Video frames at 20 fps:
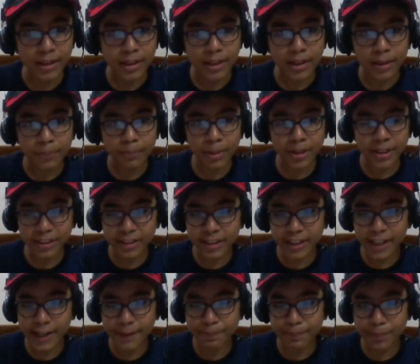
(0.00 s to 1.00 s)
But in the
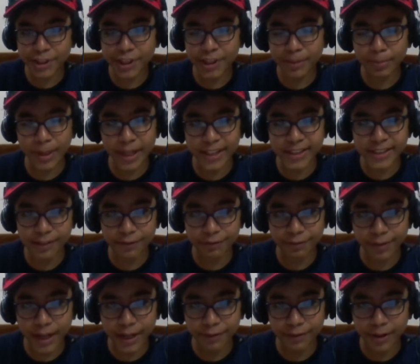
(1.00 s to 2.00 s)
game bishop takes
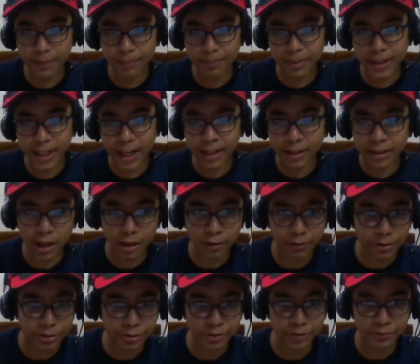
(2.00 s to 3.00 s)
f5 happened, and now
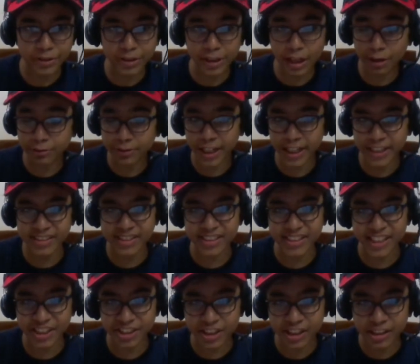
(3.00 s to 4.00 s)
also without
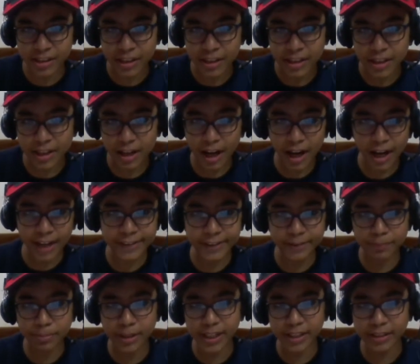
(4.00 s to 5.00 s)
hesitation Anand
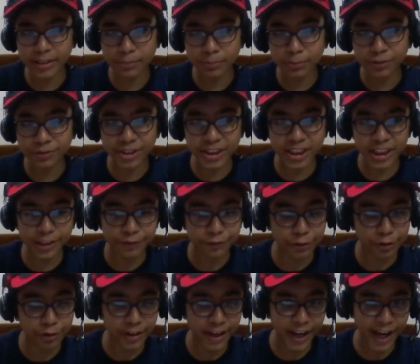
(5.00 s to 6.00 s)
played the move
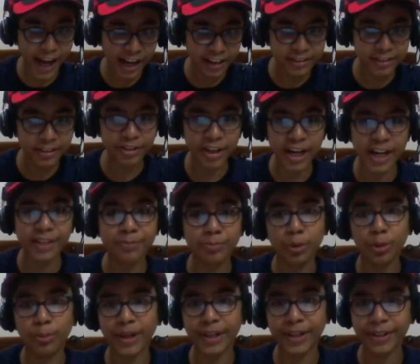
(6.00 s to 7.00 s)
g4 at the right
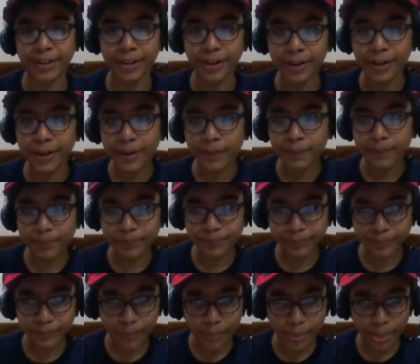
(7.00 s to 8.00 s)
moment.
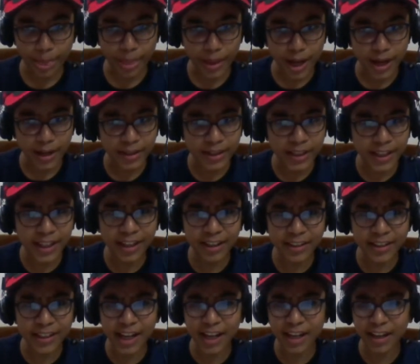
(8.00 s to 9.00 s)
Here,
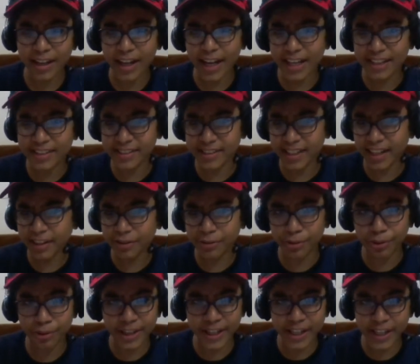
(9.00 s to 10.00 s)
yeah, as said,
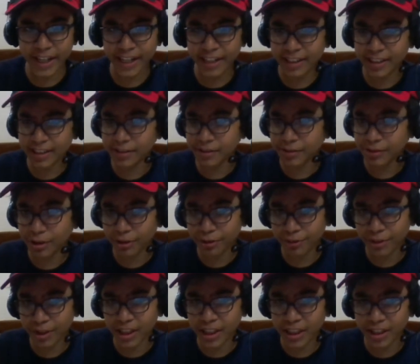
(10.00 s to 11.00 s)
rook e8 is not
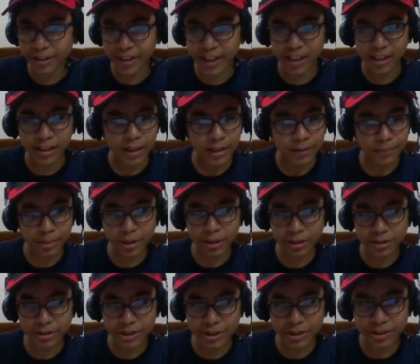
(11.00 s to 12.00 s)
really great
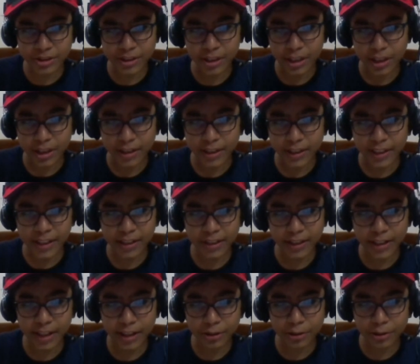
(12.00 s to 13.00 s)
because just king
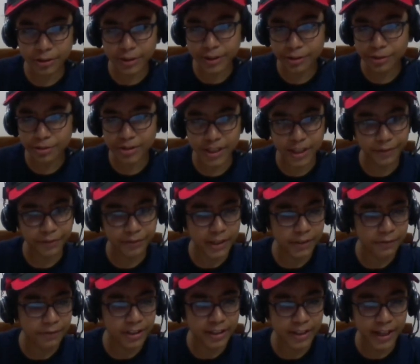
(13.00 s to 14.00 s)
can go into safety
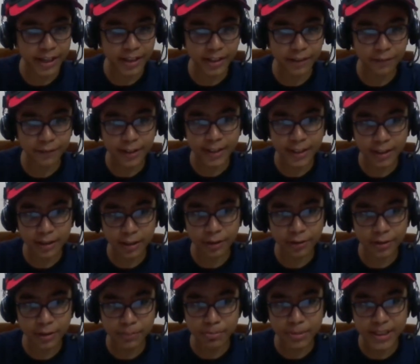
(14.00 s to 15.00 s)
with king d1 and now
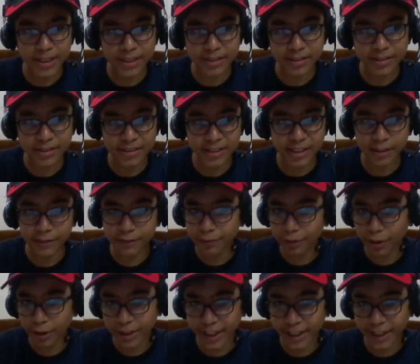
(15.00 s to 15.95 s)
the piece is still falling.